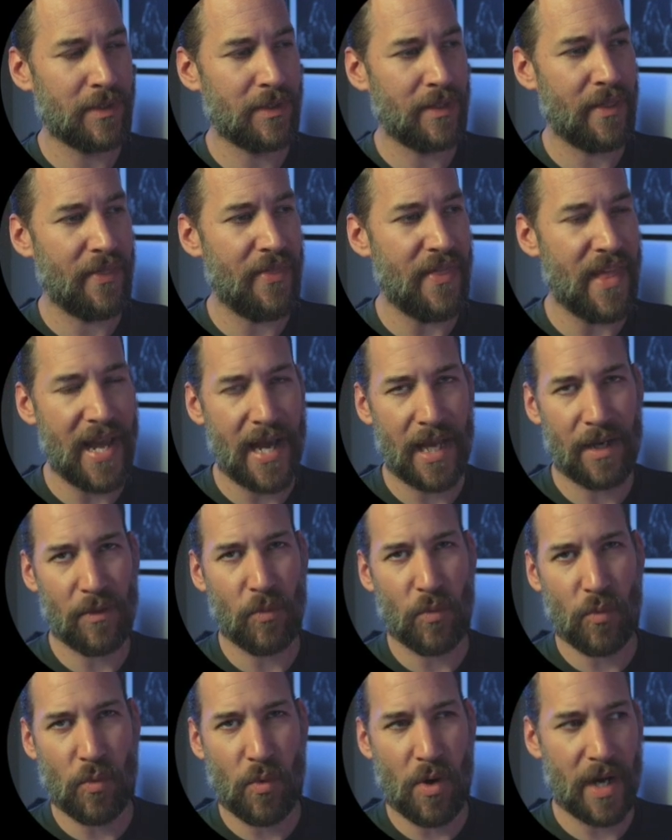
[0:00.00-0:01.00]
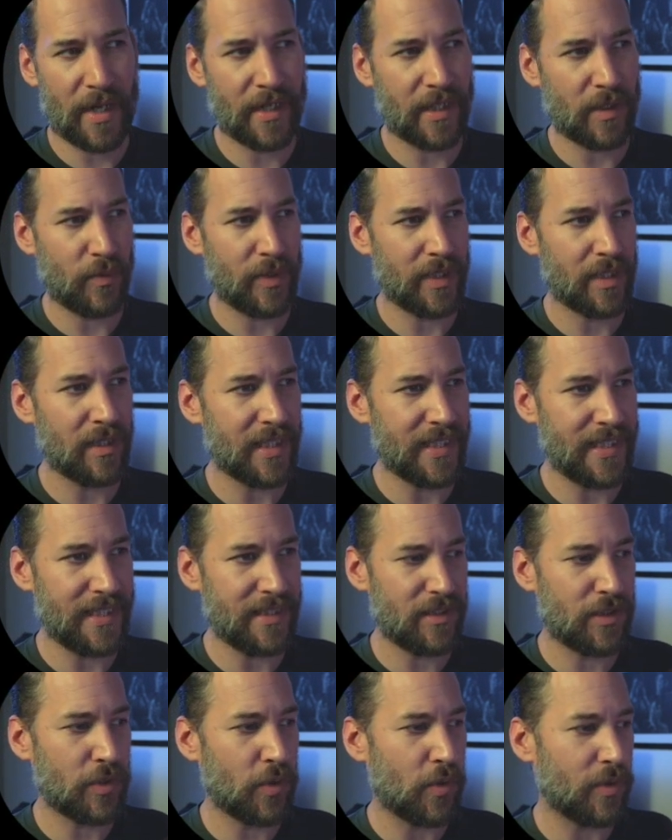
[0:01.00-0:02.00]
that water would
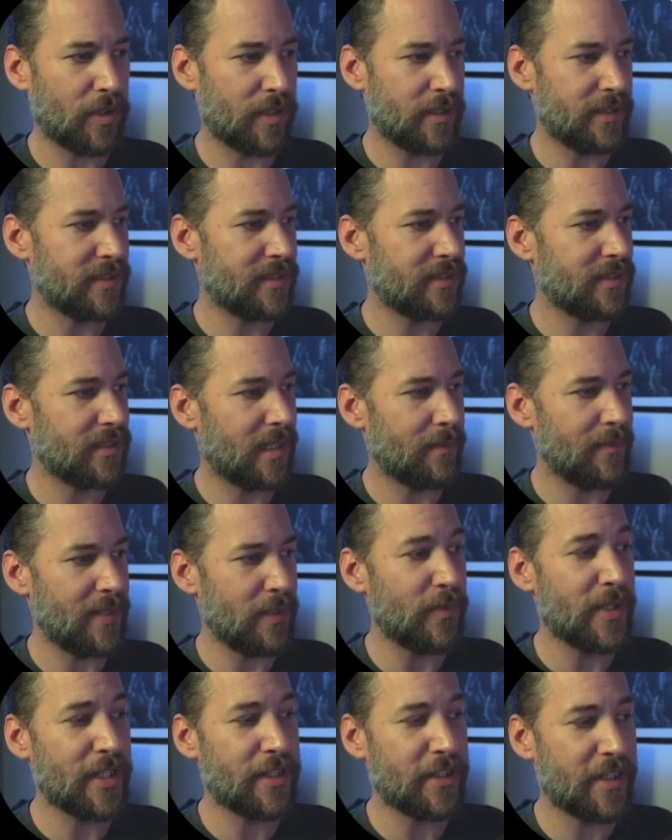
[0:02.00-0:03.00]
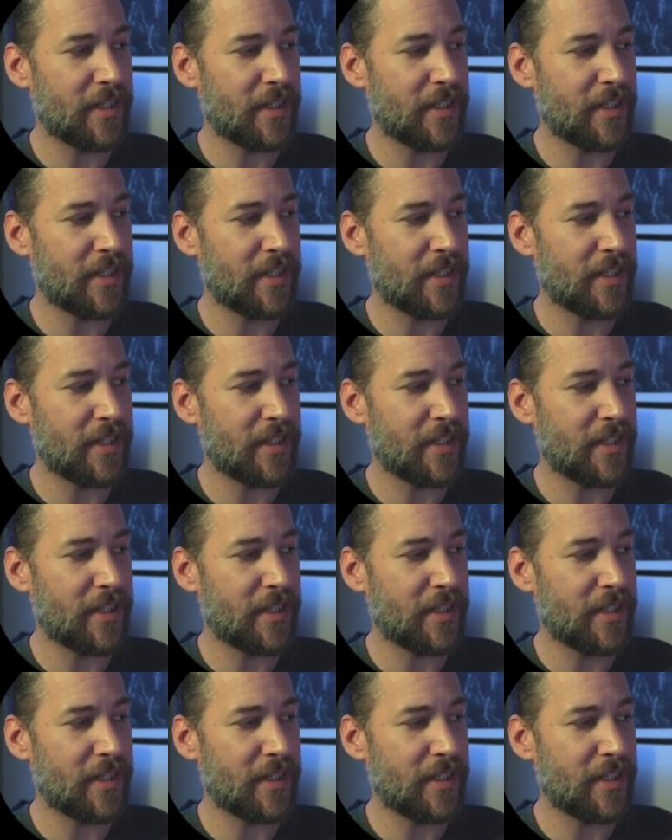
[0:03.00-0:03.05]
lean towards. I mean, we could